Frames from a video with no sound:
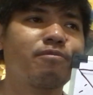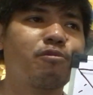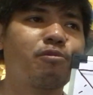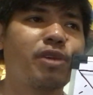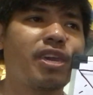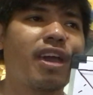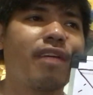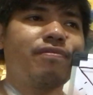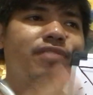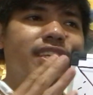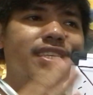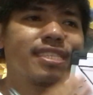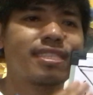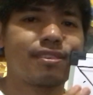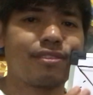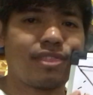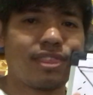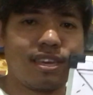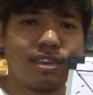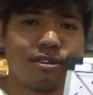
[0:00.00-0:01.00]
we have
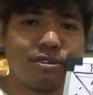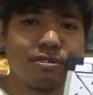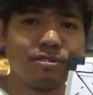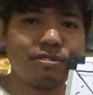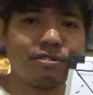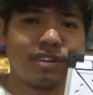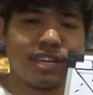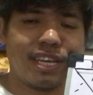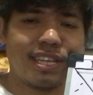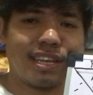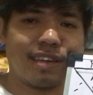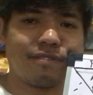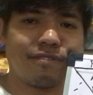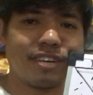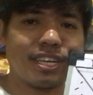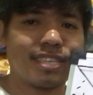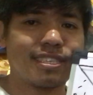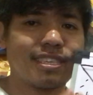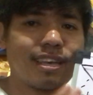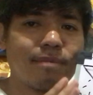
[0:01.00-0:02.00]
this theory, like
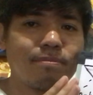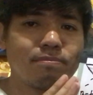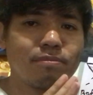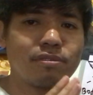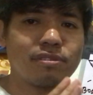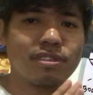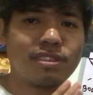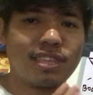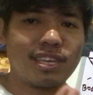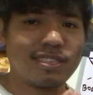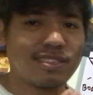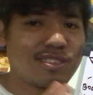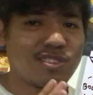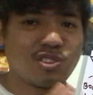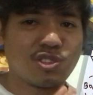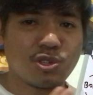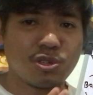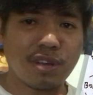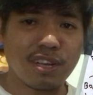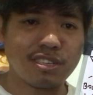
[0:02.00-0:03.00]
for example, this
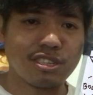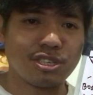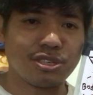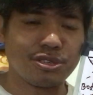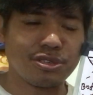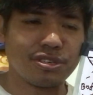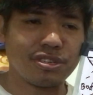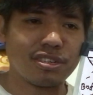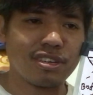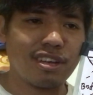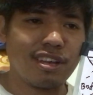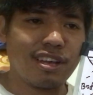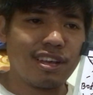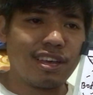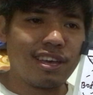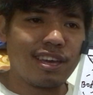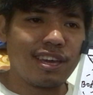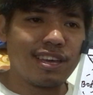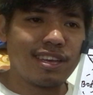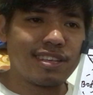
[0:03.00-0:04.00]
structure.
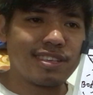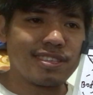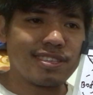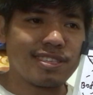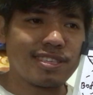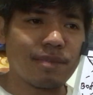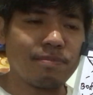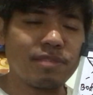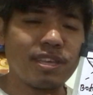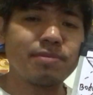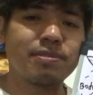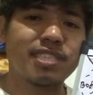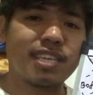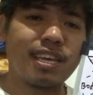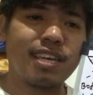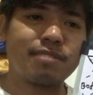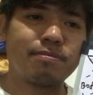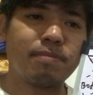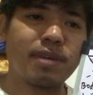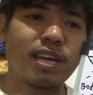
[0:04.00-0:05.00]
Sometimes
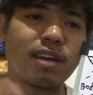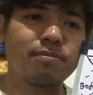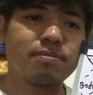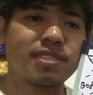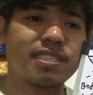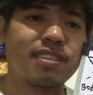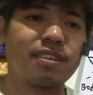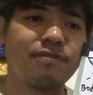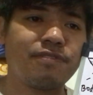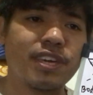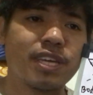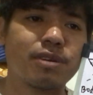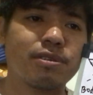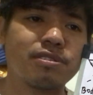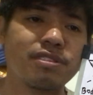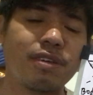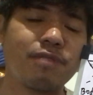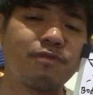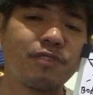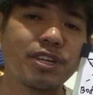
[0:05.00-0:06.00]
it becomes
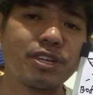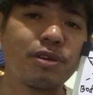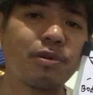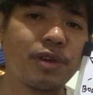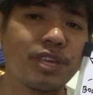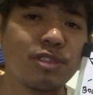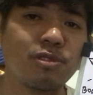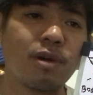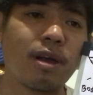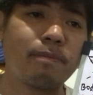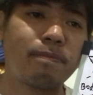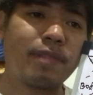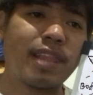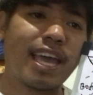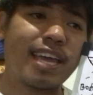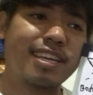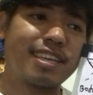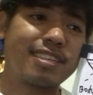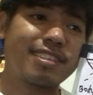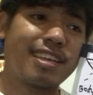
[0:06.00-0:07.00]
difficult if we're going to
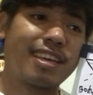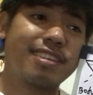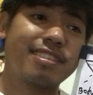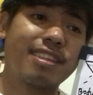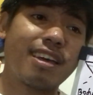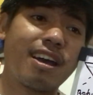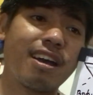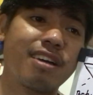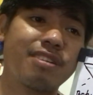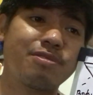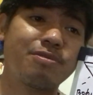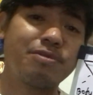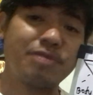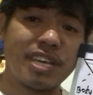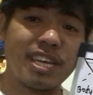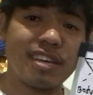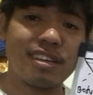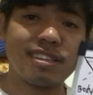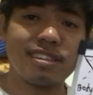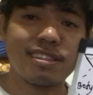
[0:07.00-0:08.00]
apply it in the
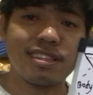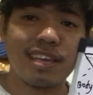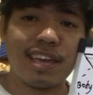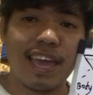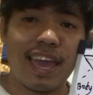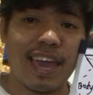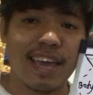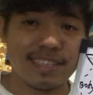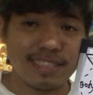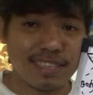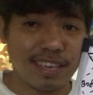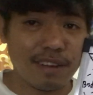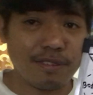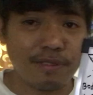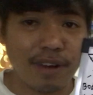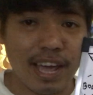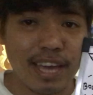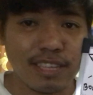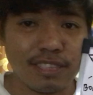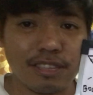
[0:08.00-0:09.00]
real essay
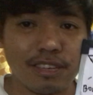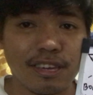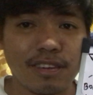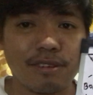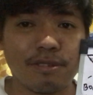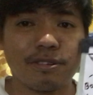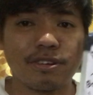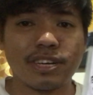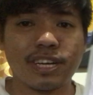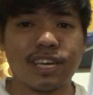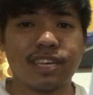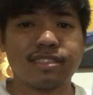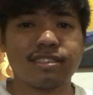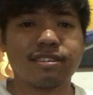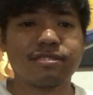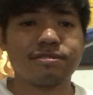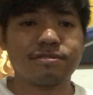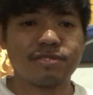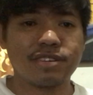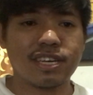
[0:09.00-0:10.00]
writing or in
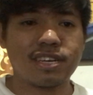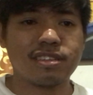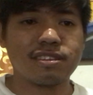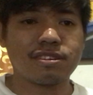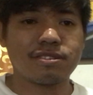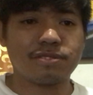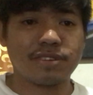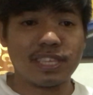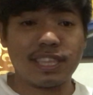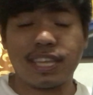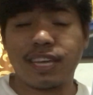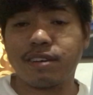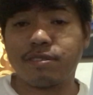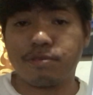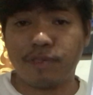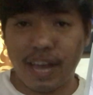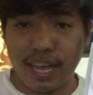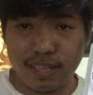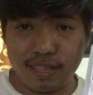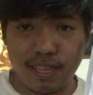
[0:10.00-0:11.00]
the real critic
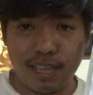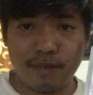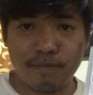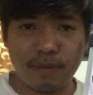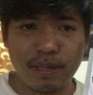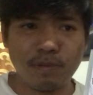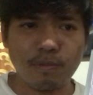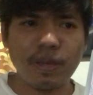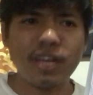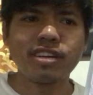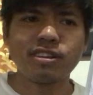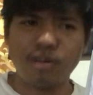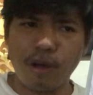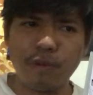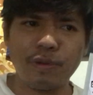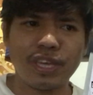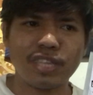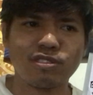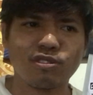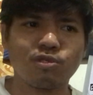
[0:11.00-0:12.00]
writing. But we are
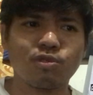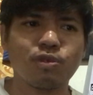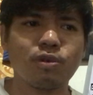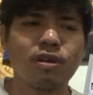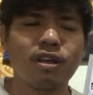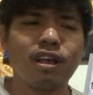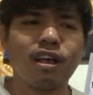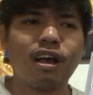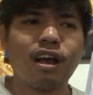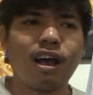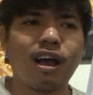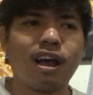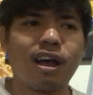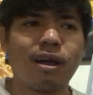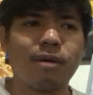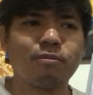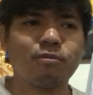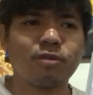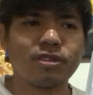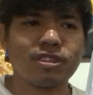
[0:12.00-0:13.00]
going to,
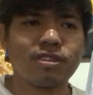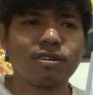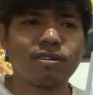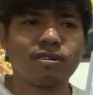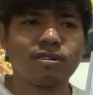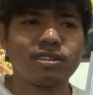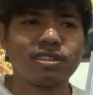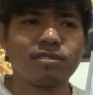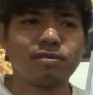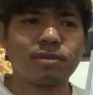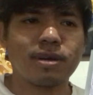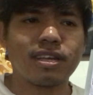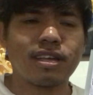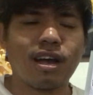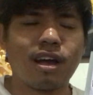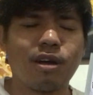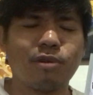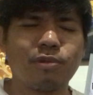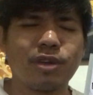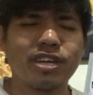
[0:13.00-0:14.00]
what I call the one,
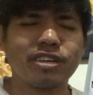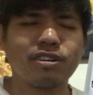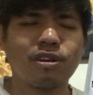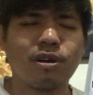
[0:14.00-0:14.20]
we are